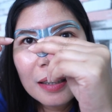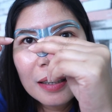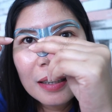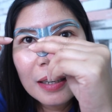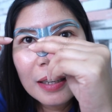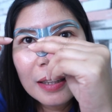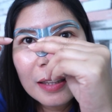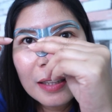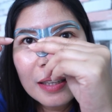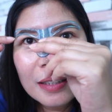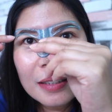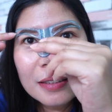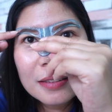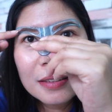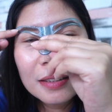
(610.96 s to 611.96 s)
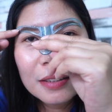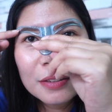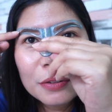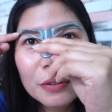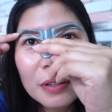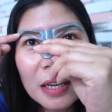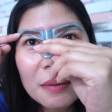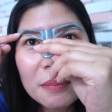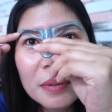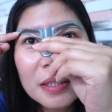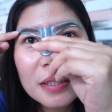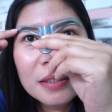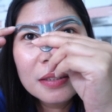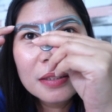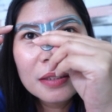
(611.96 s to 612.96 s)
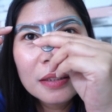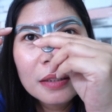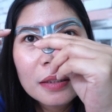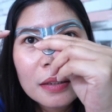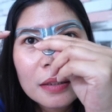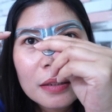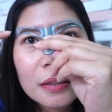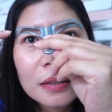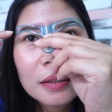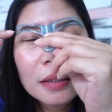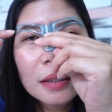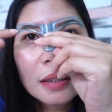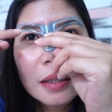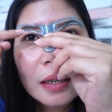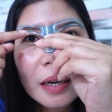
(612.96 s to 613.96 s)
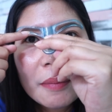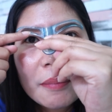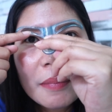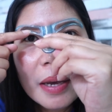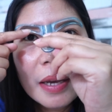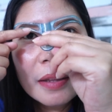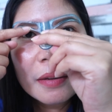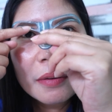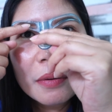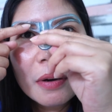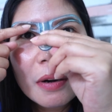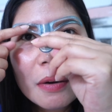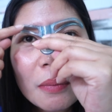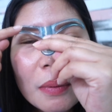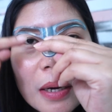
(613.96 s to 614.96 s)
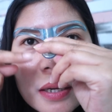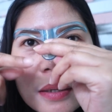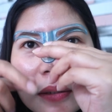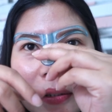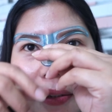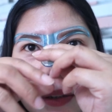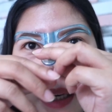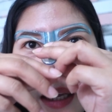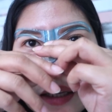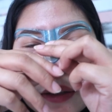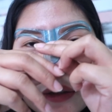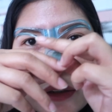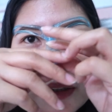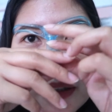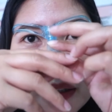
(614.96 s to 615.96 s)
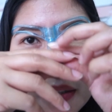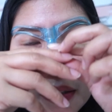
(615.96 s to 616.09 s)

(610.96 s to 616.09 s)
Like this. So that means I made the wrong one. So that, look.